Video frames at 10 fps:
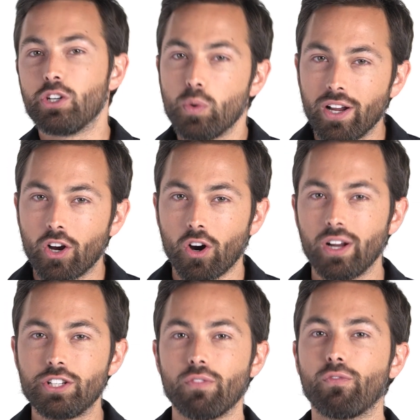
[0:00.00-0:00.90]
to
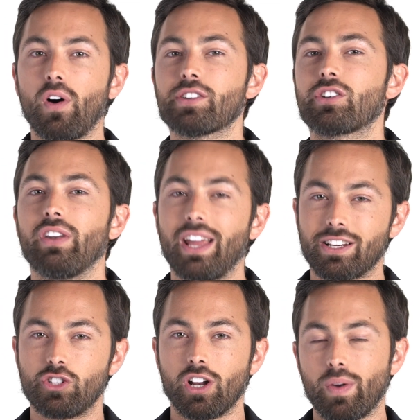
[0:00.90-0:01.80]
encourage and foster the
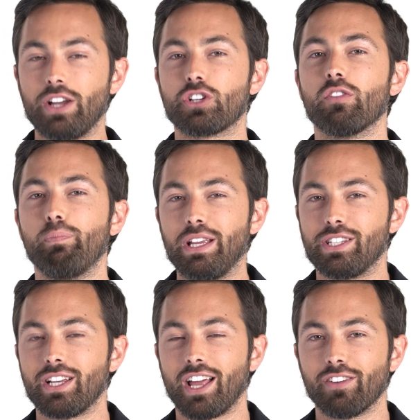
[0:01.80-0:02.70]
next generation of
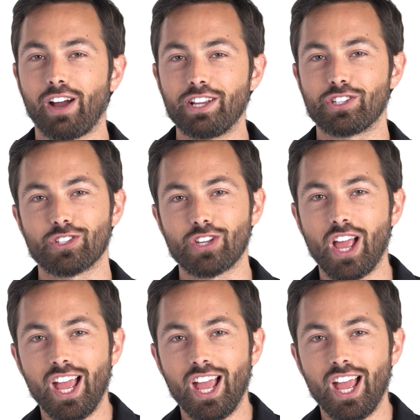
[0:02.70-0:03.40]
BCI devices.